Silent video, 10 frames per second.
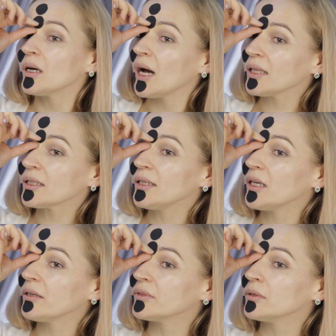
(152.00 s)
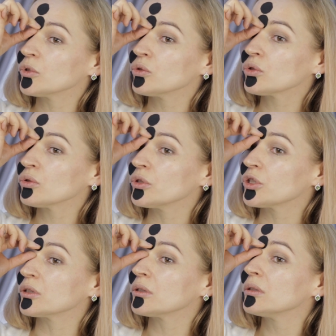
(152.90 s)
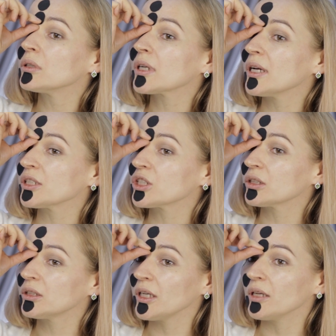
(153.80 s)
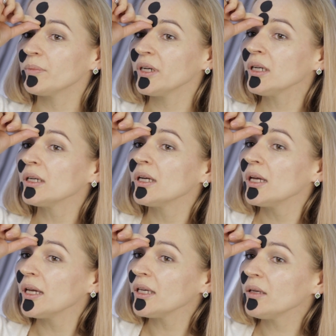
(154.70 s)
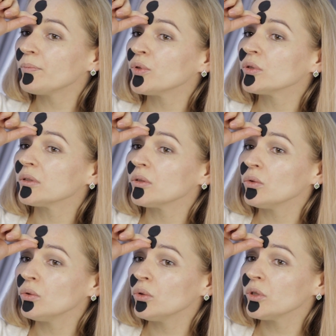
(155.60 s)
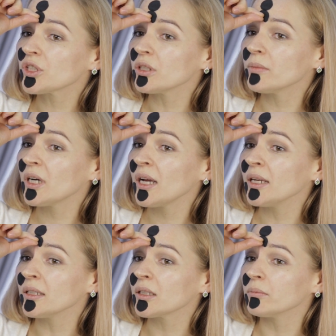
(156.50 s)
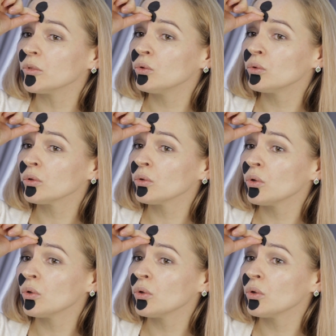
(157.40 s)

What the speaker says: First unstick a little piece, then continue very slowly and gently.